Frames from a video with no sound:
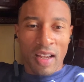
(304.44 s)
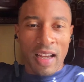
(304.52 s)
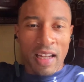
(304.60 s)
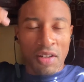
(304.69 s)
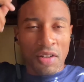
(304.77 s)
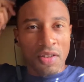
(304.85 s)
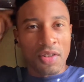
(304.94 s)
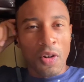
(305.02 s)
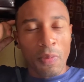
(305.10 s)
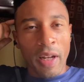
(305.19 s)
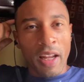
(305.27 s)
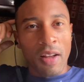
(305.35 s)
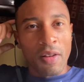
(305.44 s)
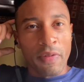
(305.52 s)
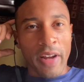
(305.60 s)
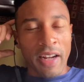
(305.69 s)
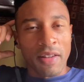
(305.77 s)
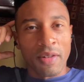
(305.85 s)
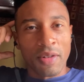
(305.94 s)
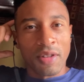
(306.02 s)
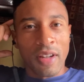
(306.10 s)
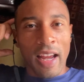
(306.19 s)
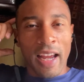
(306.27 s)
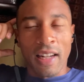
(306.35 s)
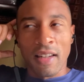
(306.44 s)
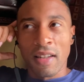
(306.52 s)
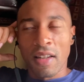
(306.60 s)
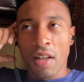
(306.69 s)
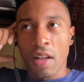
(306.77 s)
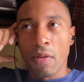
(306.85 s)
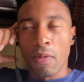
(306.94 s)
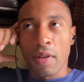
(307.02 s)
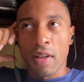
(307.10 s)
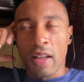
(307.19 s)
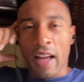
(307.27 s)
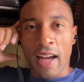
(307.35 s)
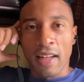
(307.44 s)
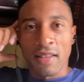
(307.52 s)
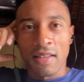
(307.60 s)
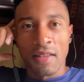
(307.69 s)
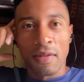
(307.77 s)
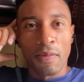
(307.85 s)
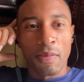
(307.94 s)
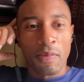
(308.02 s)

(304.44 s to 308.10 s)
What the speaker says: just so many other factors. And with the last